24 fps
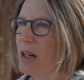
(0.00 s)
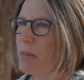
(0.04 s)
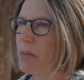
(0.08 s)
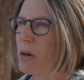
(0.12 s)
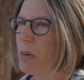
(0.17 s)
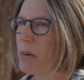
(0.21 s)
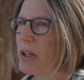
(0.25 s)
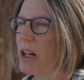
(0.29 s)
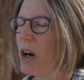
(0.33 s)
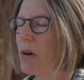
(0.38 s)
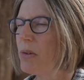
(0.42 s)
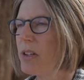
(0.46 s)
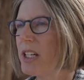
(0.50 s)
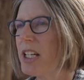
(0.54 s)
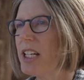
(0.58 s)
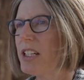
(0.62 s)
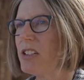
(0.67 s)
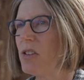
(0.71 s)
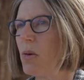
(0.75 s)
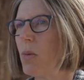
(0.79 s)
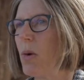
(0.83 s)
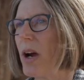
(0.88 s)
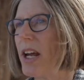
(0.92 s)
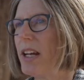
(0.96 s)
but we don't
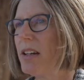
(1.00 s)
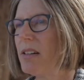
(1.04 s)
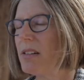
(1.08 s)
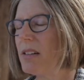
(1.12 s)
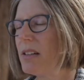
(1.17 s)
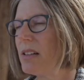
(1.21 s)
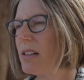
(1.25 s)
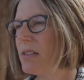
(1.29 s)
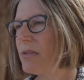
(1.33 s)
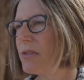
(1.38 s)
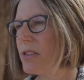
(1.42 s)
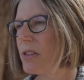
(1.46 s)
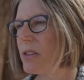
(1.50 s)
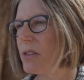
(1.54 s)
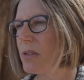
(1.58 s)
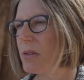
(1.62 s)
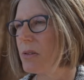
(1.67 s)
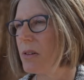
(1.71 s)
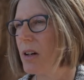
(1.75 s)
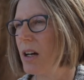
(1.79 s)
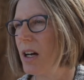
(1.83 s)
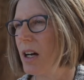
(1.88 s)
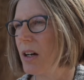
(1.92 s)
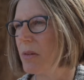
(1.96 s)
need to wait
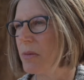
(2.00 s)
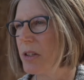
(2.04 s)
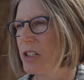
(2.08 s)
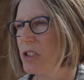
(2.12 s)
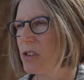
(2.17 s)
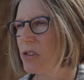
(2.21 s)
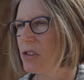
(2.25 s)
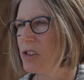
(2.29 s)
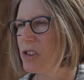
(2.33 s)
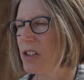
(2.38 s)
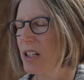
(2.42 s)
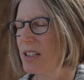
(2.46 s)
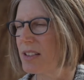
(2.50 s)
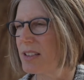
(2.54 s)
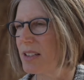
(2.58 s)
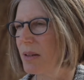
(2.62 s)
for uh, research on